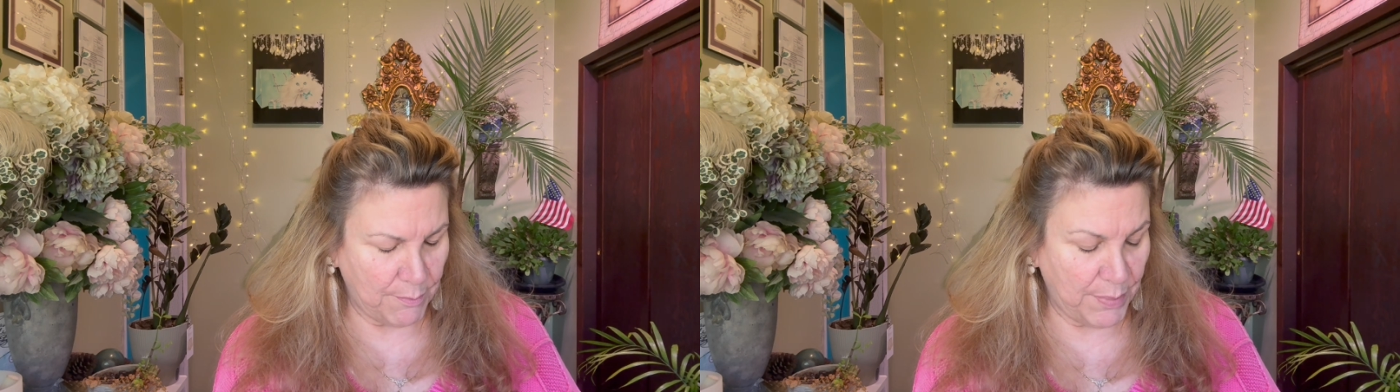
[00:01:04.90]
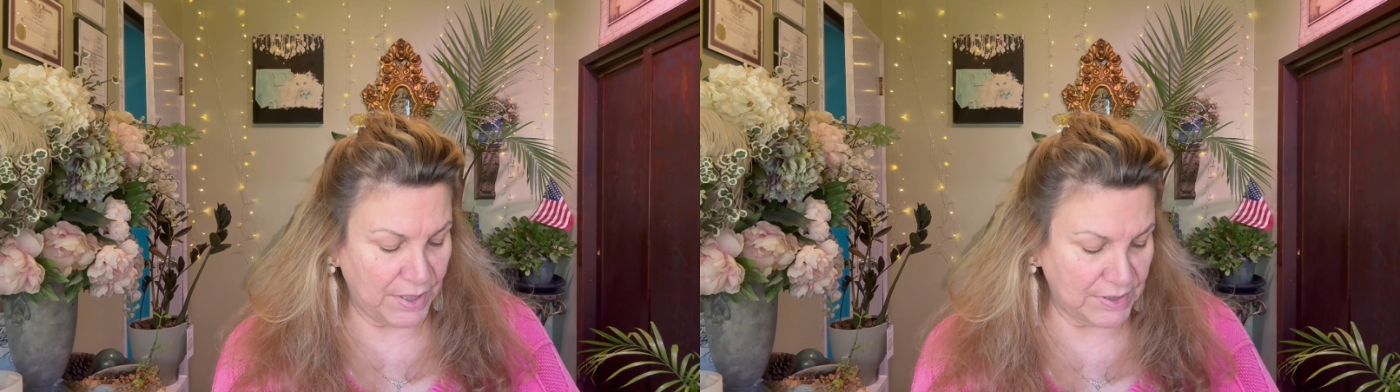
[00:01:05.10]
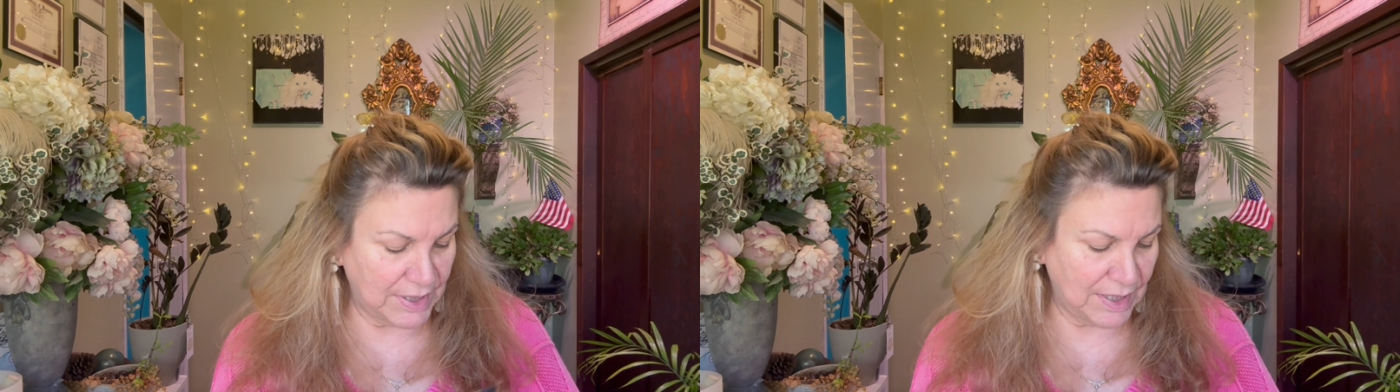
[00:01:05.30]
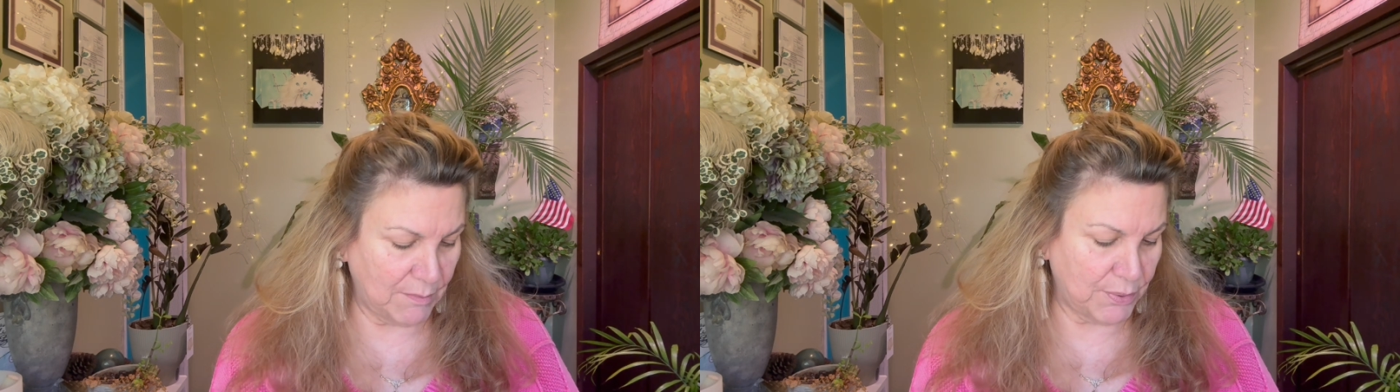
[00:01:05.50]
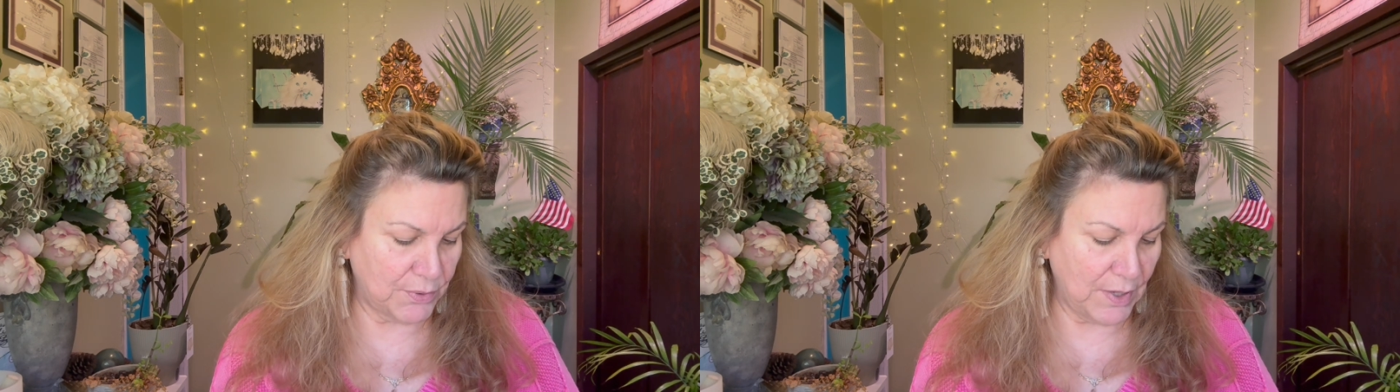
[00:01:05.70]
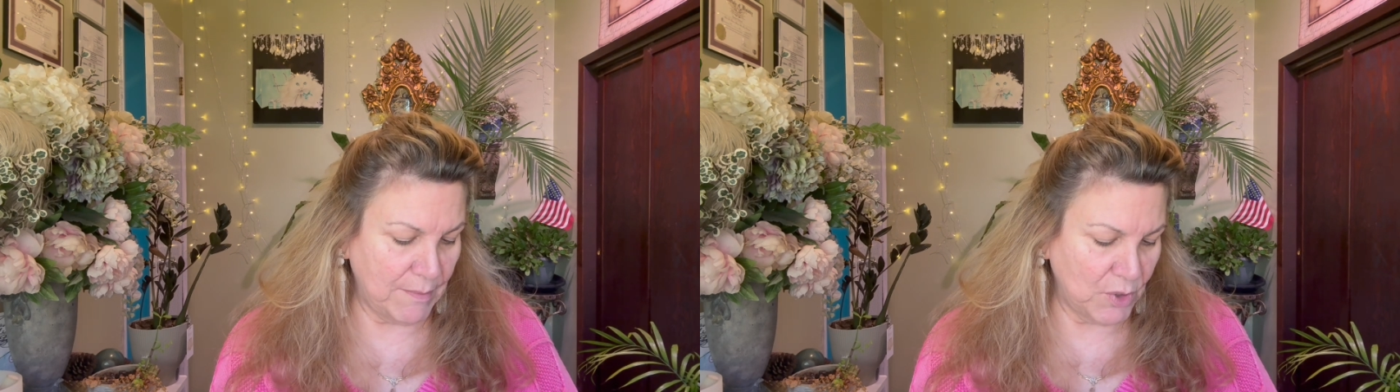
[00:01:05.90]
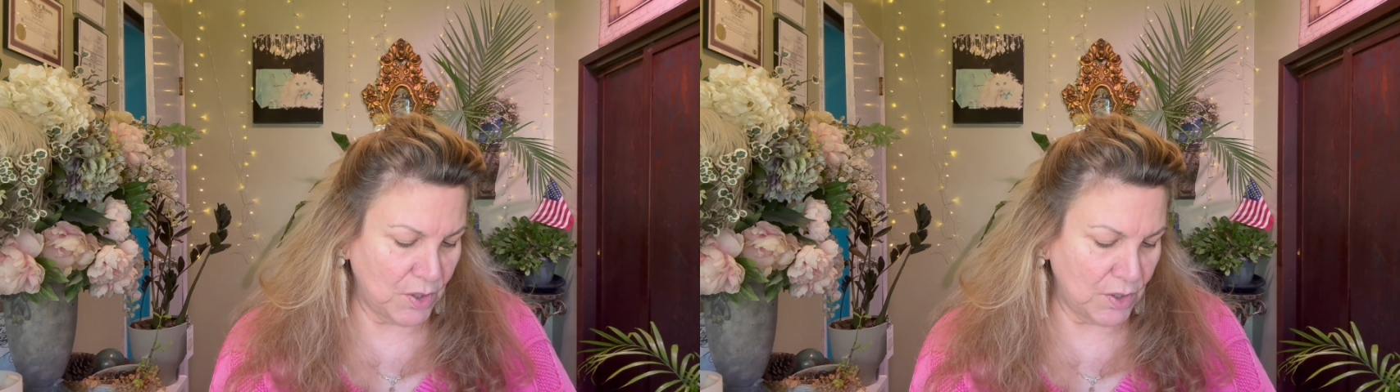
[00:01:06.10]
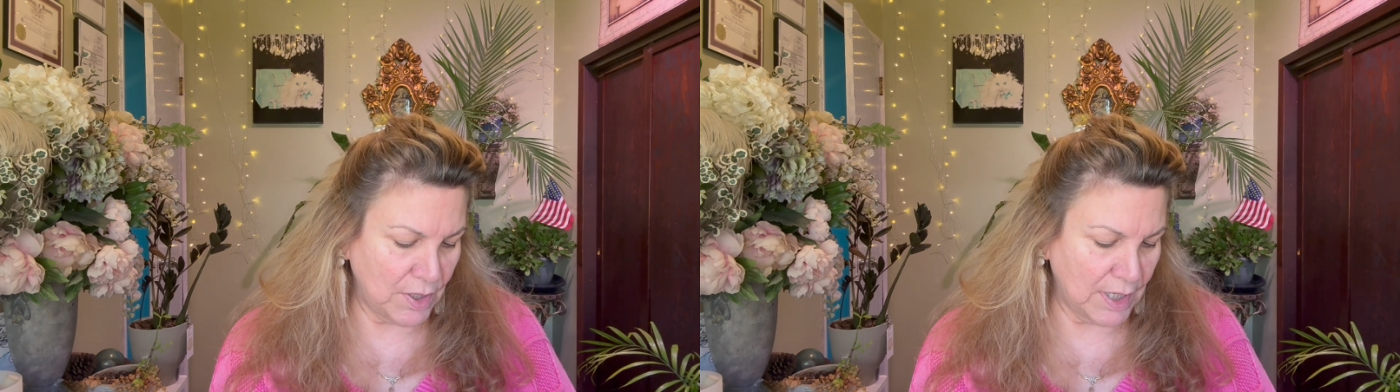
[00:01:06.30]
Putty
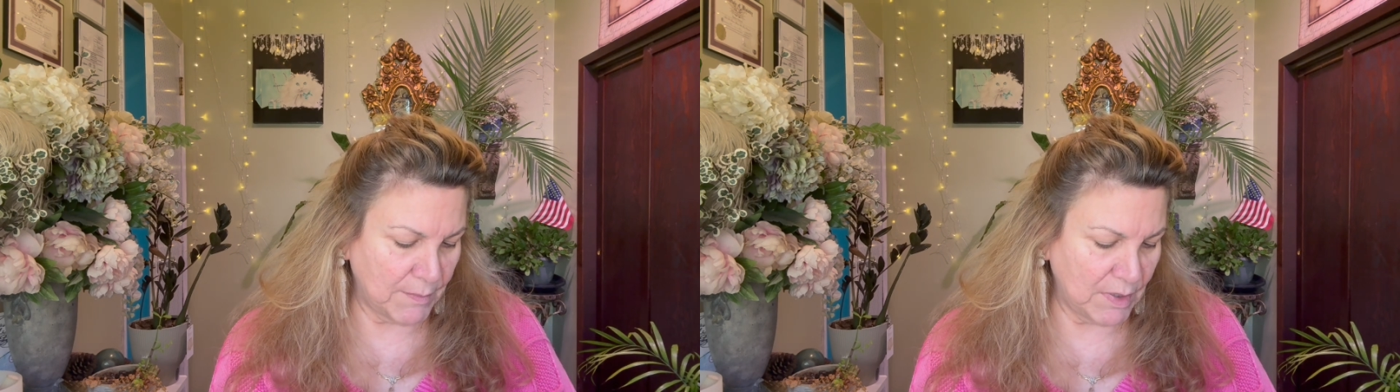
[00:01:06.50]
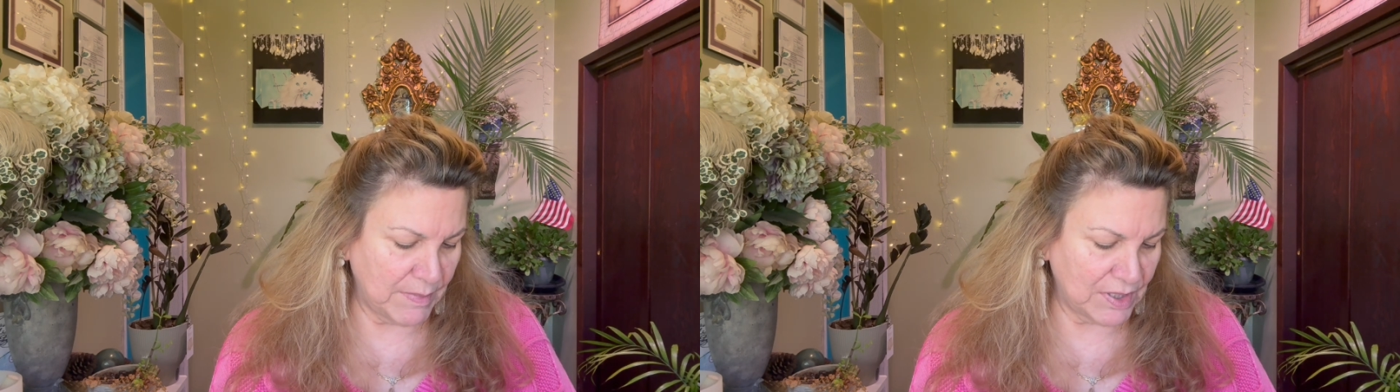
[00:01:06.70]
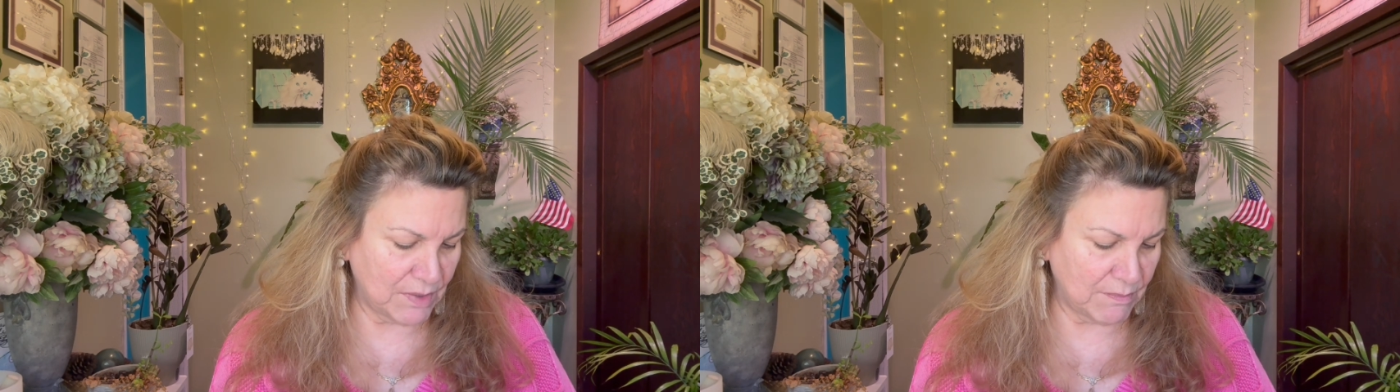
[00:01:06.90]
Primer, and I'm going to